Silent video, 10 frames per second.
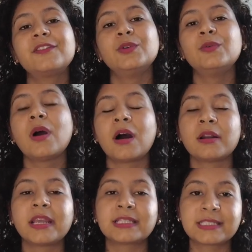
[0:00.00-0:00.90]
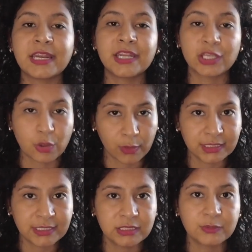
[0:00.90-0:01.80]
you are extending your
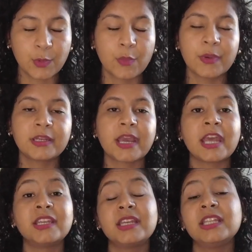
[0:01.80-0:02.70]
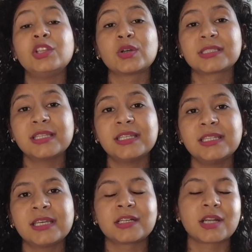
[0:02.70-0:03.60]
residence permit and in your
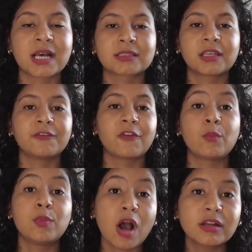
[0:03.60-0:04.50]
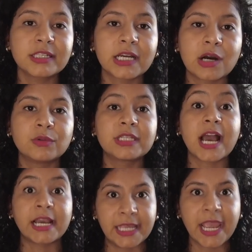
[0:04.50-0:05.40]
city they are asking for blocked account
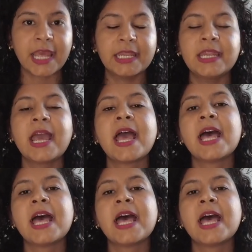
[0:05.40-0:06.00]
again,